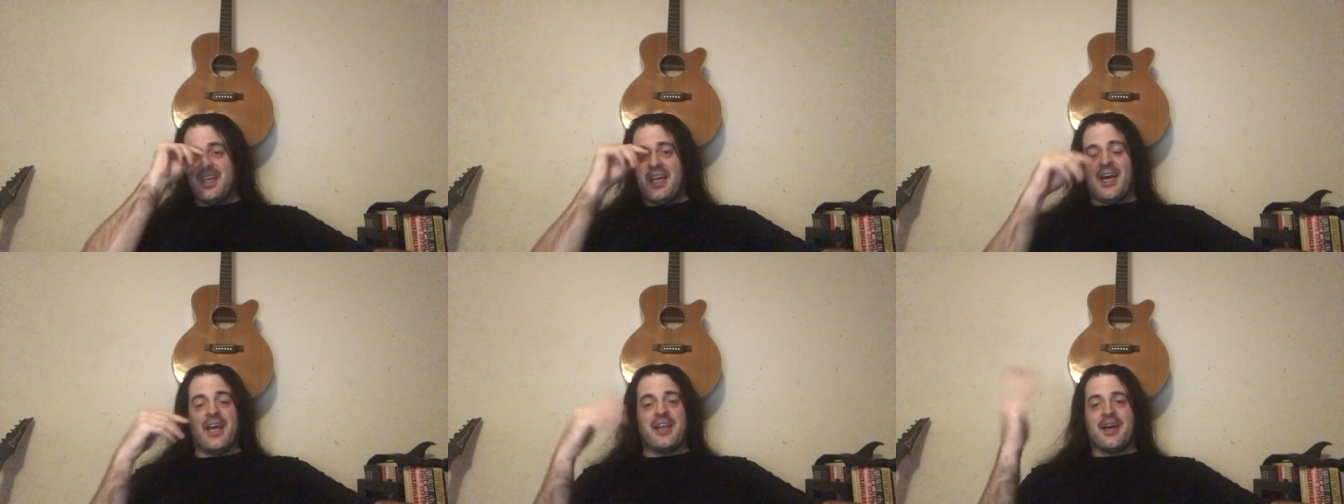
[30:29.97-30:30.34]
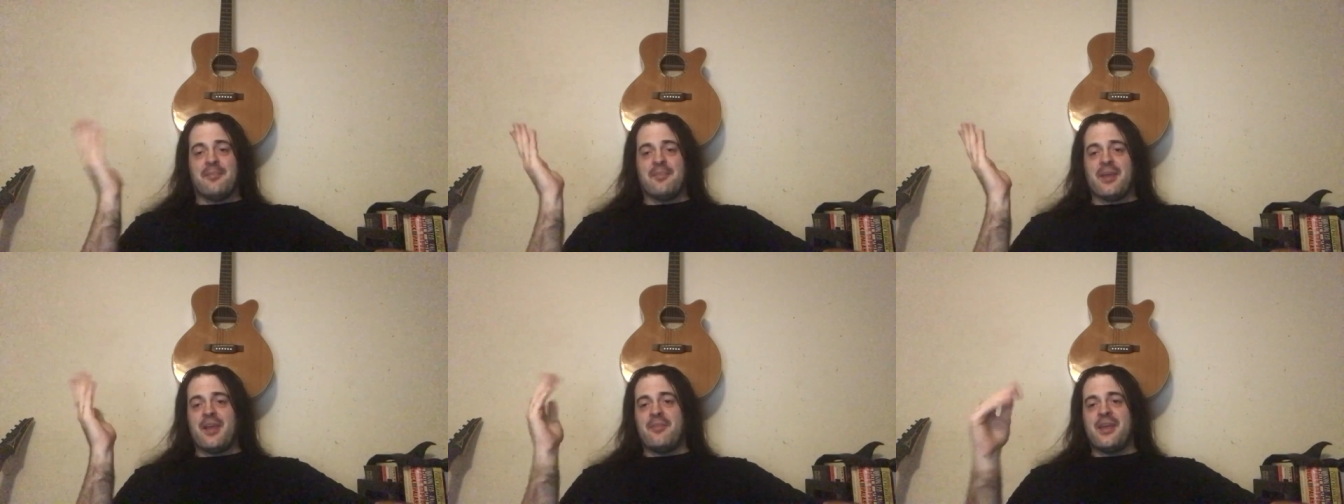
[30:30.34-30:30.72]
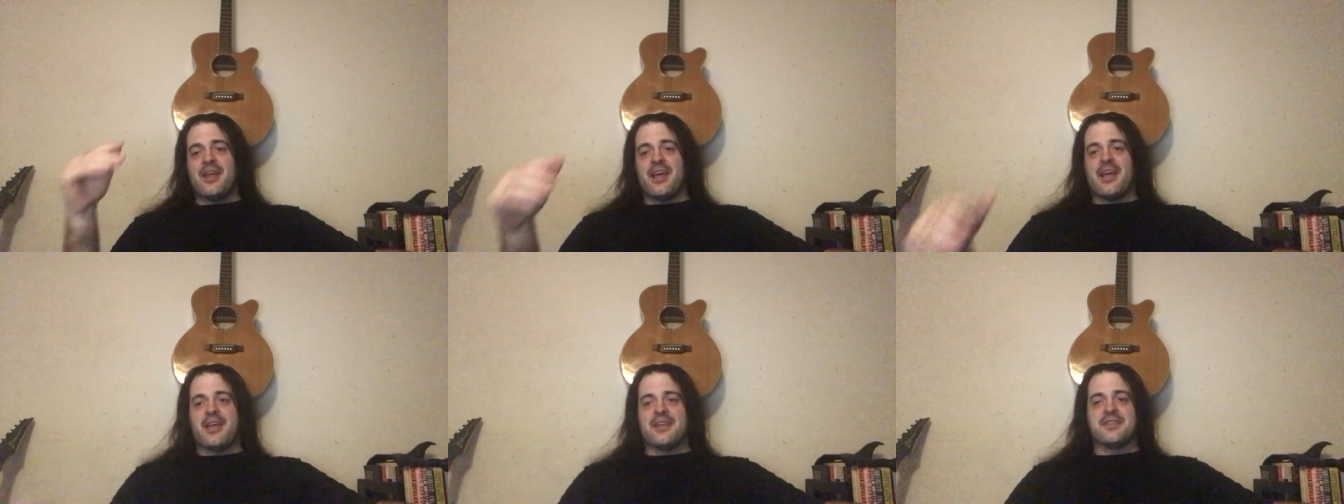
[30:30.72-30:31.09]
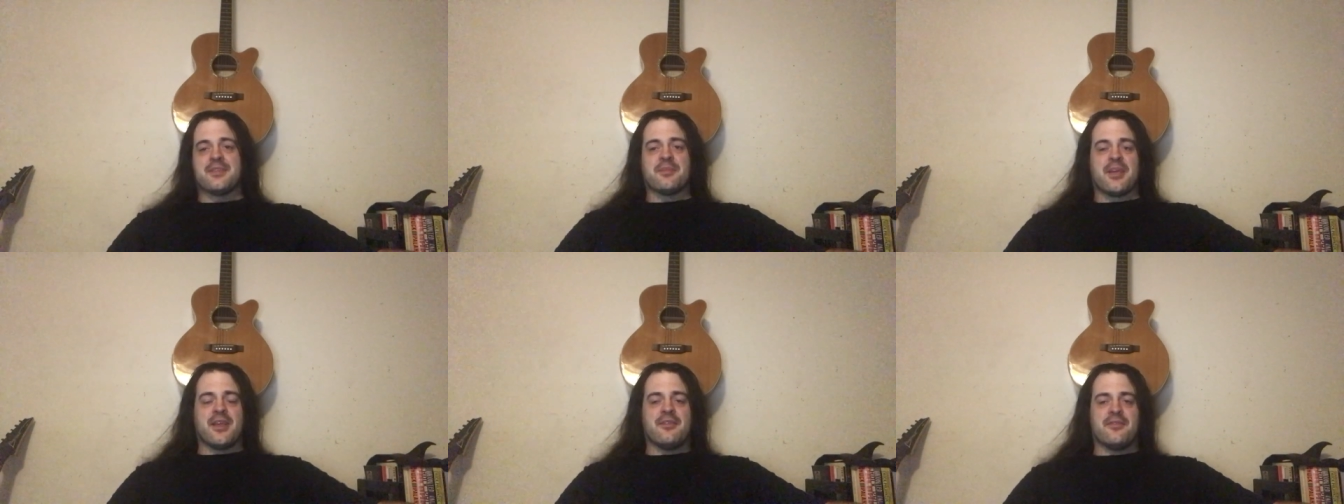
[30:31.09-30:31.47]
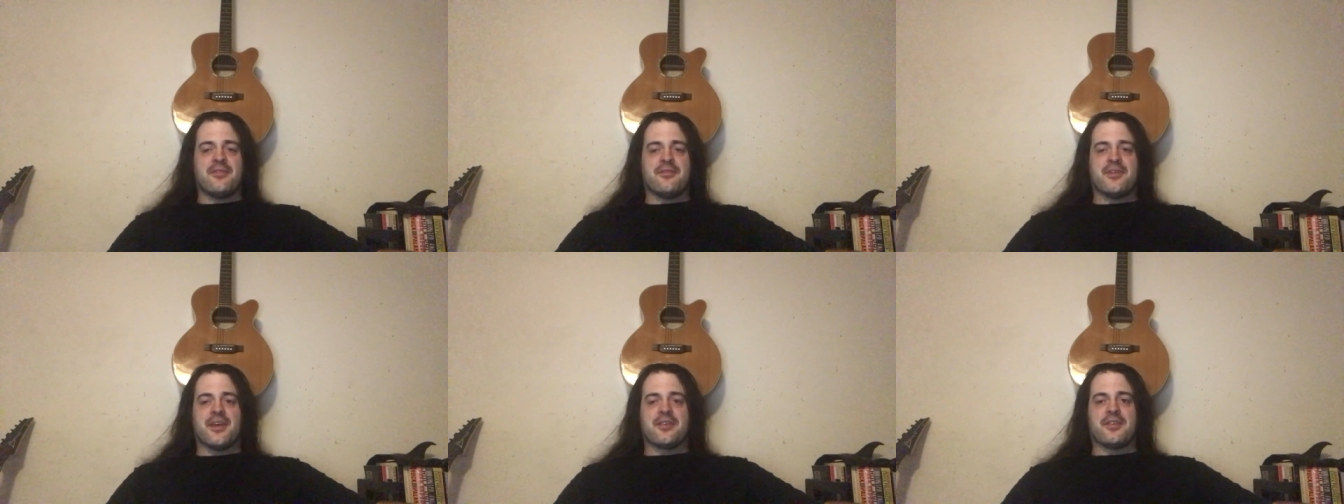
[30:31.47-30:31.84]
I, maybe I had some kind of
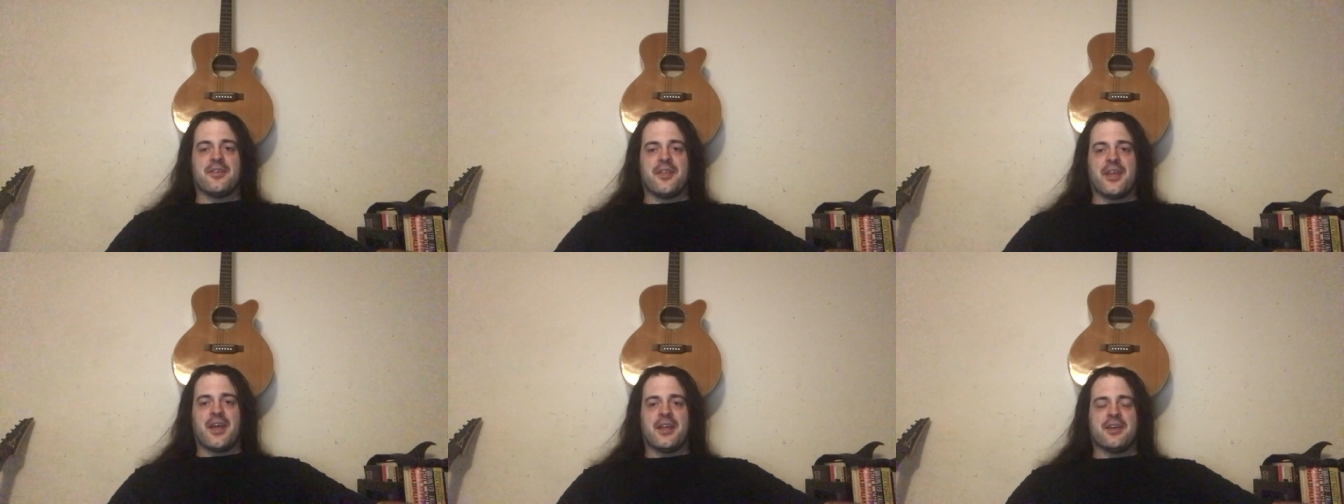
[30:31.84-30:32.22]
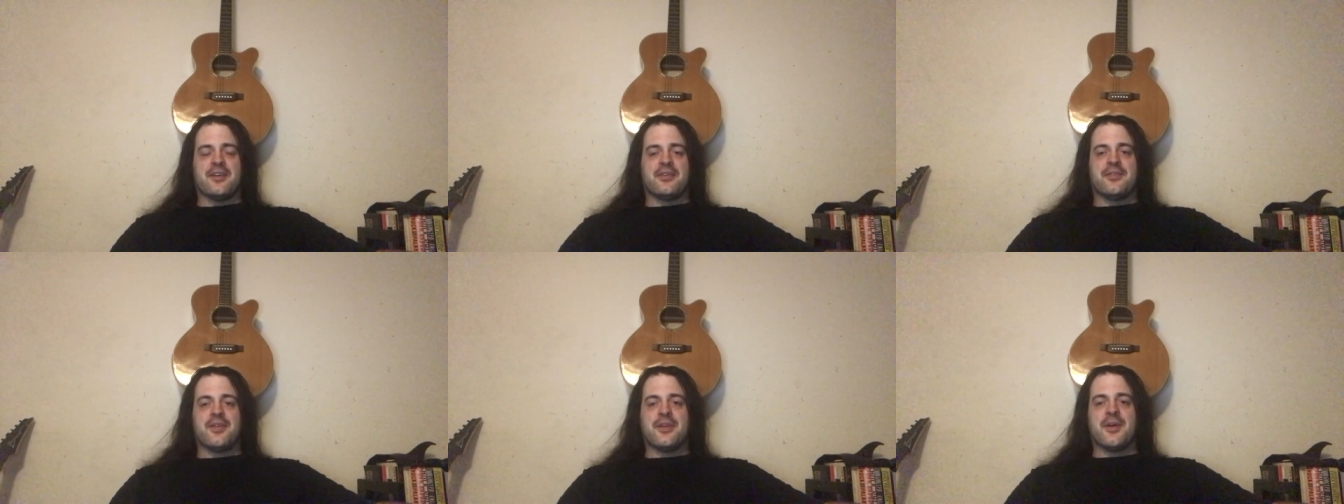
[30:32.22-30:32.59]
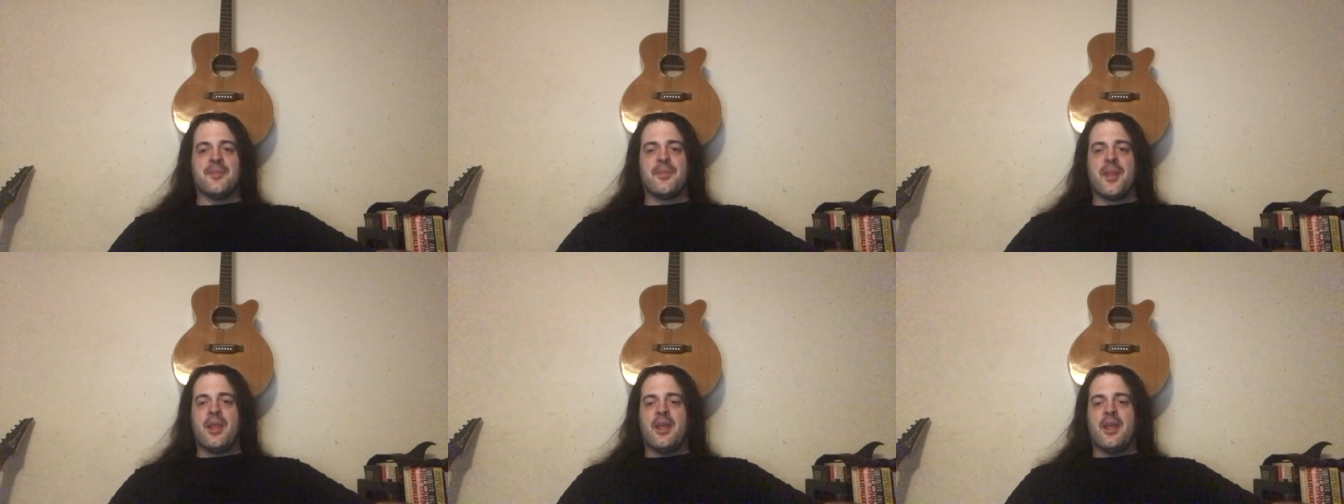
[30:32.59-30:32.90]
effect on that. I don't know.